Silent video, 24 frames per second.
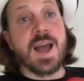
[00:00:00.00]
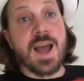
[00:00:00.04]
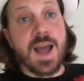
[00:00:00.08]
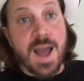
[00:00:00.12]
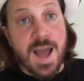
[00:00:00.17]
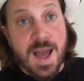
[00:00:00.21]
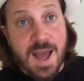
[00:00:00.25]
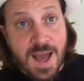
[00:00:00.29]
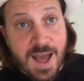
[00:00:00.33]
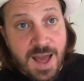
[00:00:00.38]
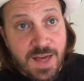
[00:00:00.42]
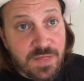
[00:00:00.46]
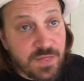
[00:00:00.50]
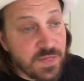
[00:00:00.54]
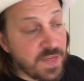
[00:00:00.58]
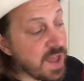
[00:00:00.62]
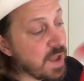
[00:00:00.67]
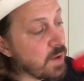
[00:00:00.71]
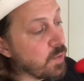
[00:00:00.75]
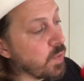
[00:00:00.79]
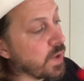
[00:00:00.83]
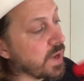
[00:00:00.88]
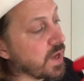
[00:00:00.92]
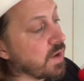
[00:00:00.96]
And
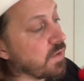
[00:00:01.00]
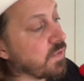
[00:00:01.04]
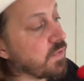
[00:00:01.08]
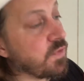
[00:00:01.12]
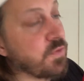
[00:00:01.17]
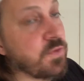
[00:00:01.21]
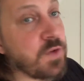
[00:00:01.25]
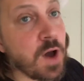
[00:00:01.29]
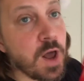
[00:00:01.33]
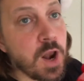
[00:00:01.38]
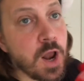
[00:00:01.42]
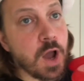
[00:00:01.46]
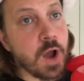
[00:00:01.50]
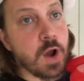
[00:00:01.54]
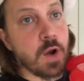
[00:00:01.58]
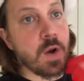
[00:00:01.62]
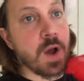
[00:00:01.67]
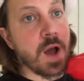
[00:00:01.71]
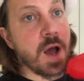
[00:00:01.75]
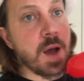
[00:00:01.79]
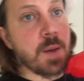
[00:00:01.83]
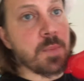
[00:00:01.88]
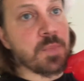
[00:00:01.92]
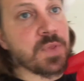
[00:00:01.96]
then we're gonna follow
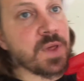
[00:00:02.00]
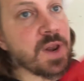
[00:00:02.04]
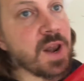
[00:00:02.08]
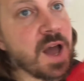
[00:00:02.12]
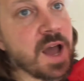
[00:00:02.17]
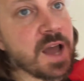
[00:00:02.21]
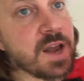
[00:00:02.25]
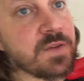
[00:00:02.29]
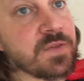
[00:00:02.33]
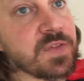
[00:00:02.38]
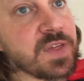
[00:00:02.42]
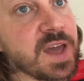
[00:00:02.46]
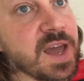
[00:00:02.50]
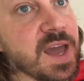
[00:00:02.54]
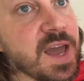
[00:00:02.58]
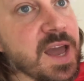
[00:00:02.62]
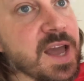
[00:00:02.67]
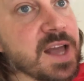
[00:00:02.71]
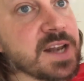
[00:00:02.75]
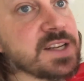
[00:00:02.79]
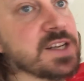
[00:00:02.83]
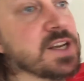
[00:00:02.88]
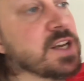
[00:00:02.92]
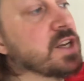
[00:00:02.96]
up the line of the
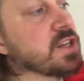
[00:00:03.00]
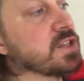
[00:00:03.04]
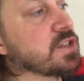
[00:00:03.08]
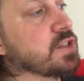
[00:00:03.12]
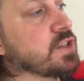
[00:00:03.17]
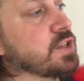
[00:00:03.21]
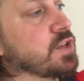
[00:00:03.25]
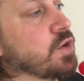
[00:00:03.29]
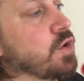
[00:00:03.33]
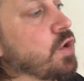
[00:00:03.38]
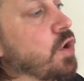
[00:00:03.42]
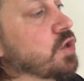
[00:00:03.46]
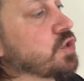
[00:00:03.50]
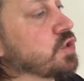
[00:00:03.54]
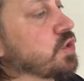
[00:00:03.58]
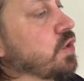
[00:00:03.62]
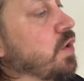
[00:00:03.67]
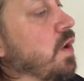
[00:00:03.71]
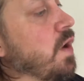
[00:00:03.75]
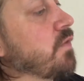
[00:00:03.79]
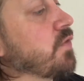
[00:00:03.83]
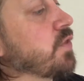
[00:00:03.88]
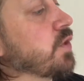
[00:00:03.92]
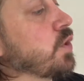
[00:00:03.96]
head to the nozzle
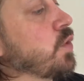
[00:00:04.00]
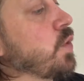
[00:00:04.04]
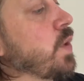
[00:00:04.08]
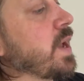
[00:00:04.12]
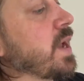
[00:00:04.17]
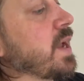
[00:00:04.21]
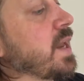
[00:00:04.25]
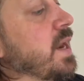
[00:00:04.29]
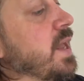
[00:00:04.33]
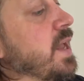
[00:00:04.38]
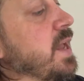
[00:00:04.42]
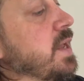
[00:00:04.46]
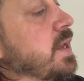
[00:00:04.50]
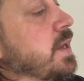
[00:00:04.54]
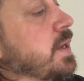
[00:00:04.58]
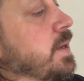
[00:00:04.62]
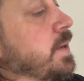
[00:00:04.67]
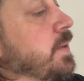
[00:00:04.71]
of the quick link.